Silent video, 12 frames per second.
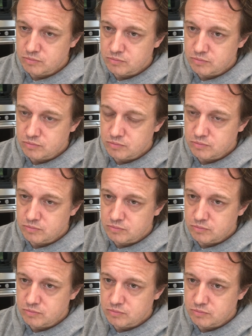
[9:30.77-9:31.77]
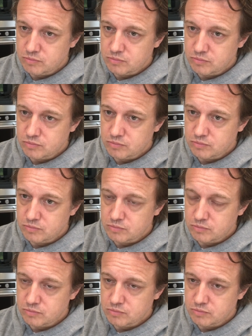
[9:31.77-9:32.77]

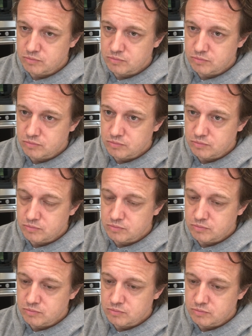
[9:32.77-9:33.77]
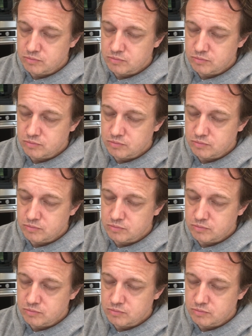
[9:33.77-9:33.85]
(silent)